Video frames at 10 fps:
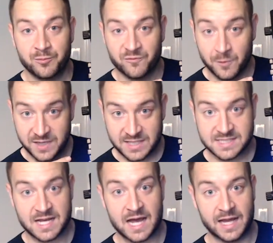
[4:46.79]
From the
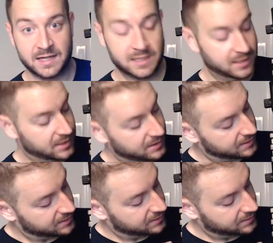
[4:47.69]
inside,
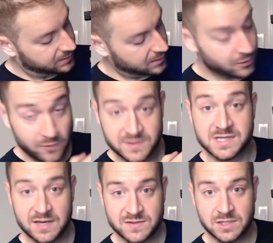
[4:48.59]
Anovos
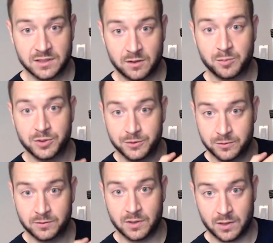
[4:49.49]
gives you a little blue